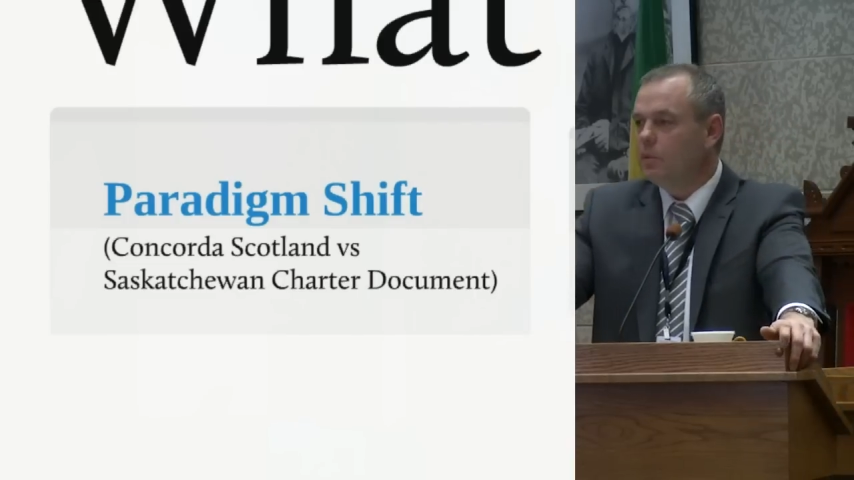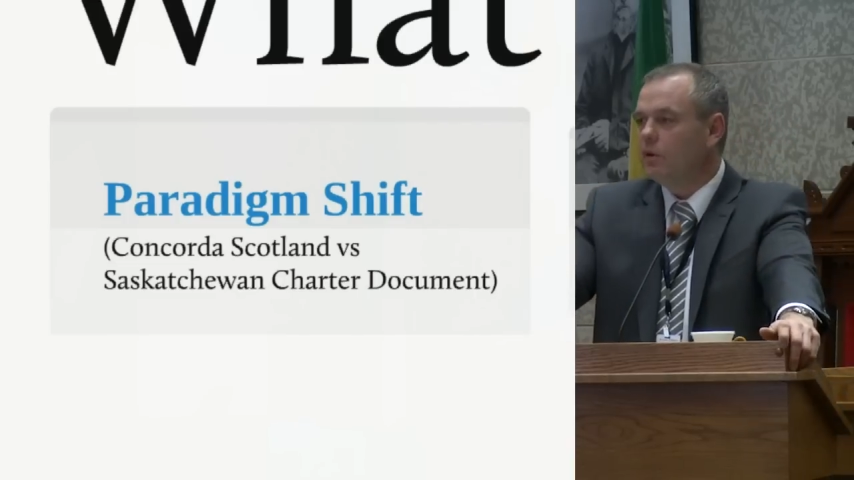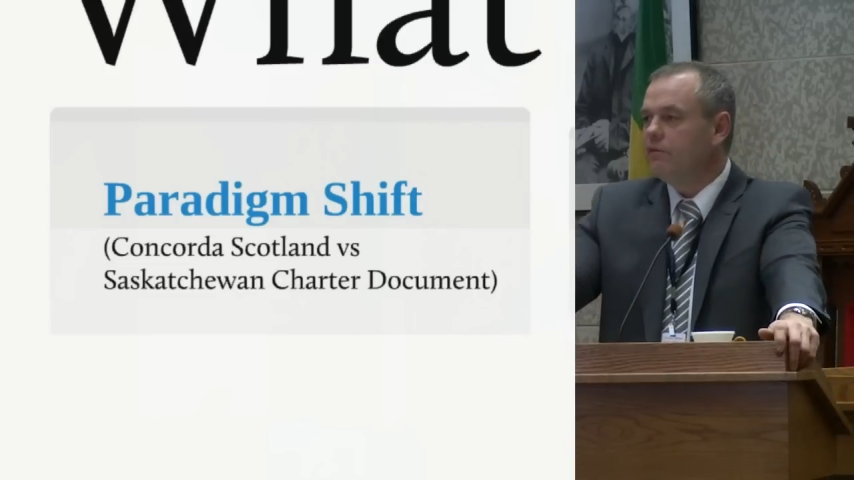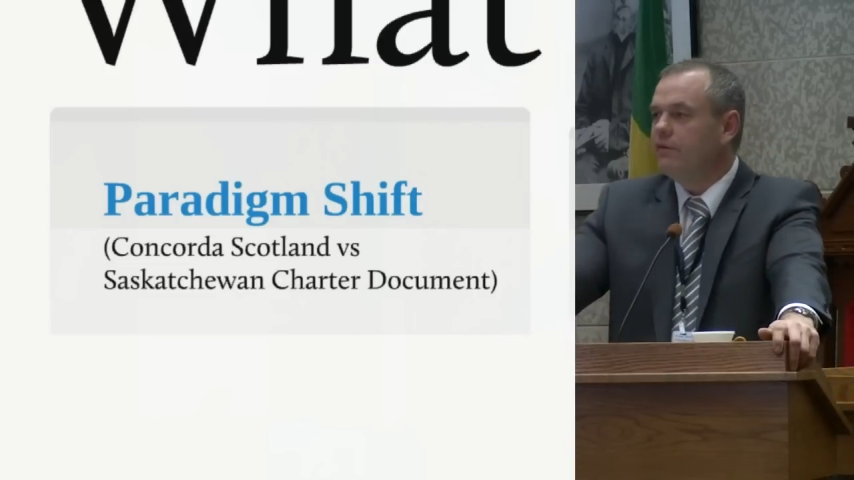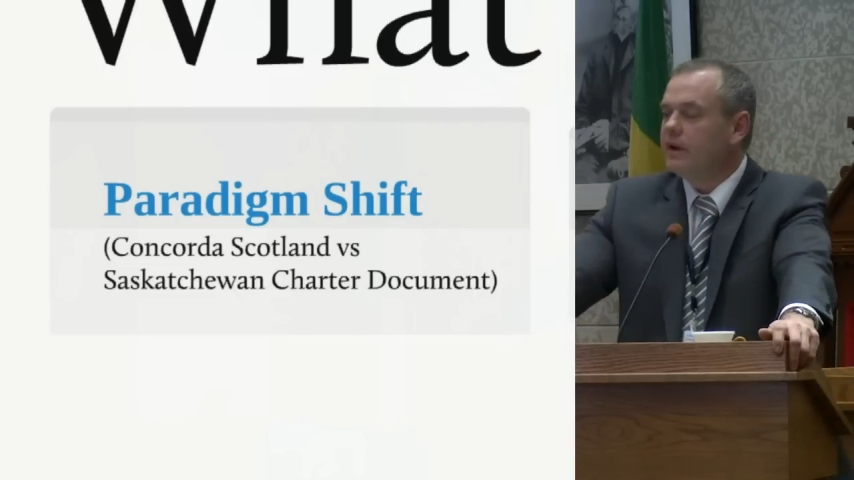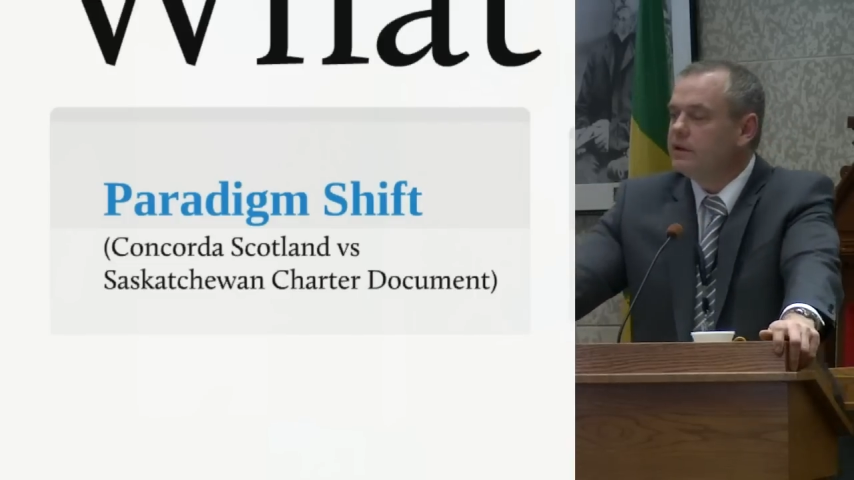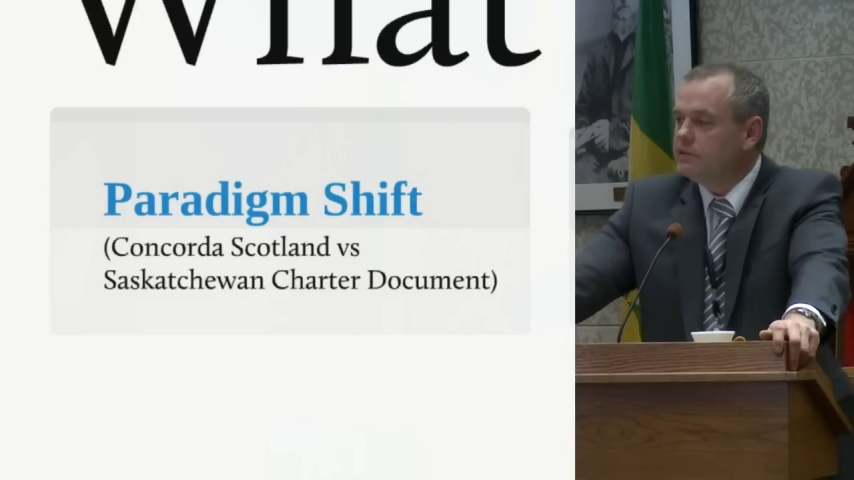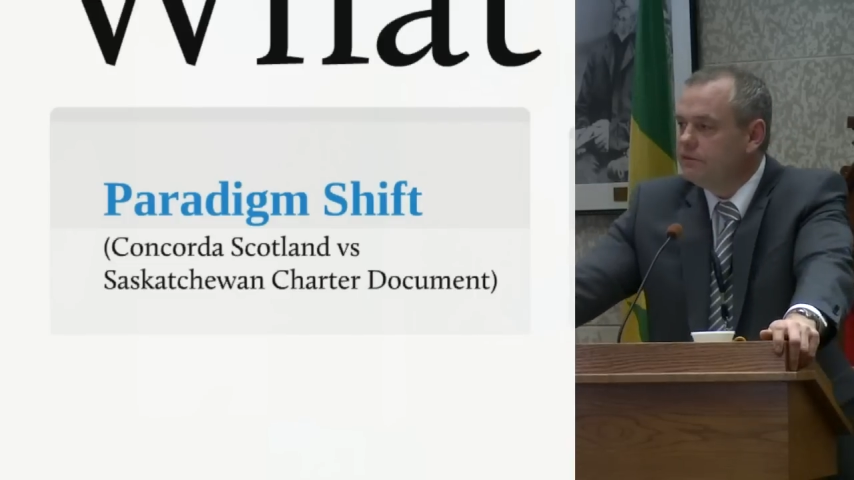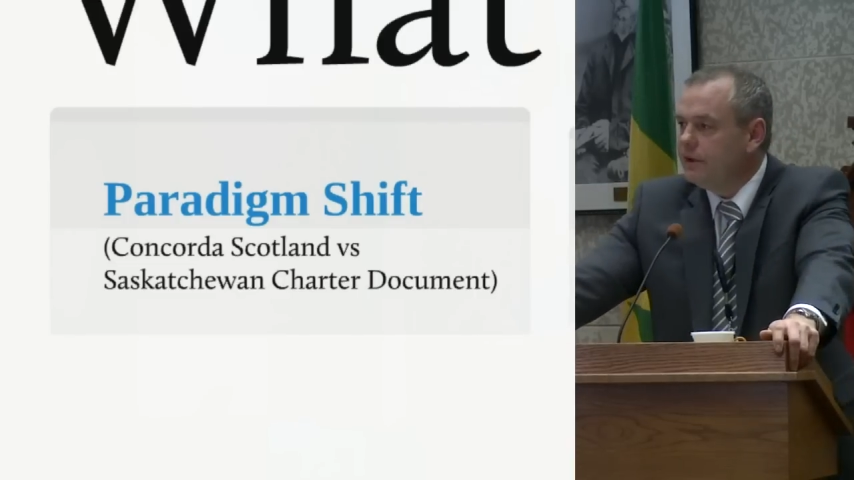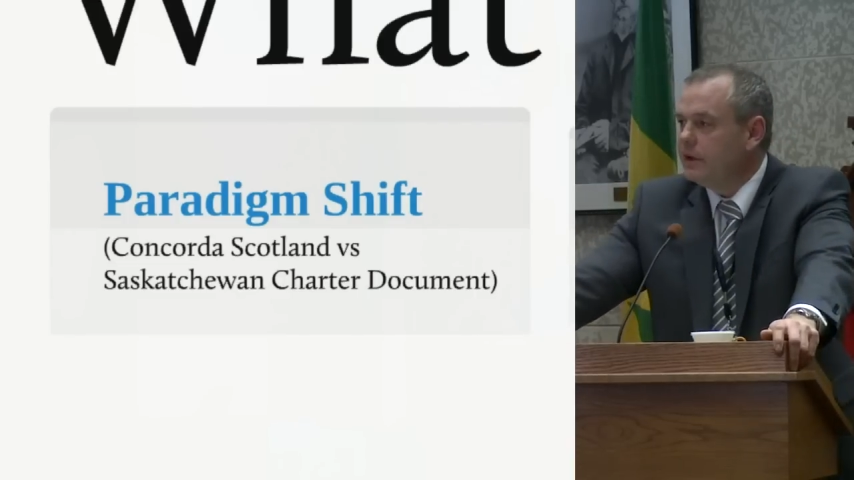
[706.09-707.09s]
a more
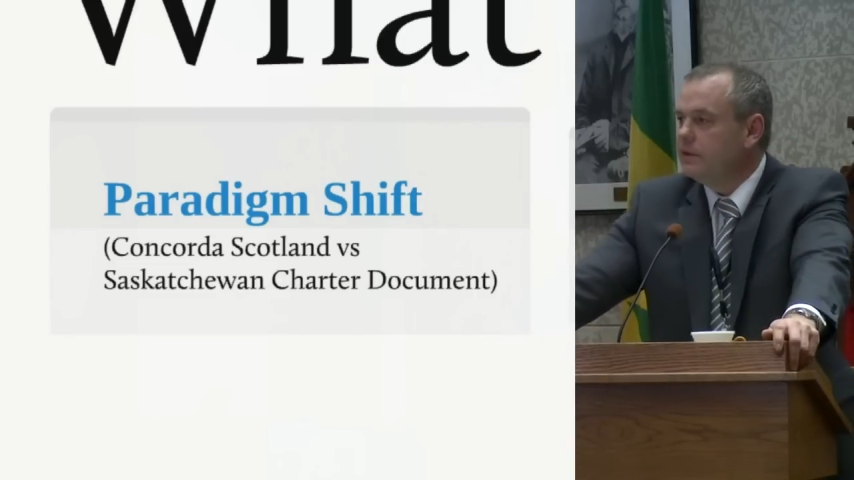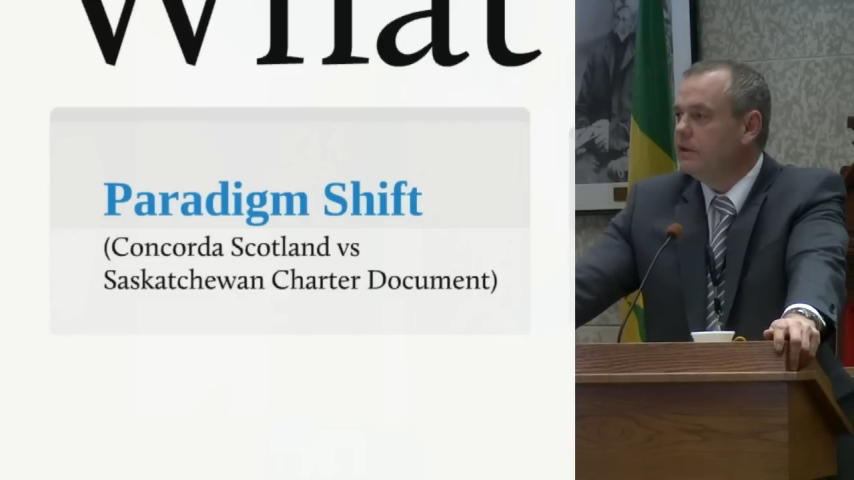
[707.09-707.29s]
effective uh,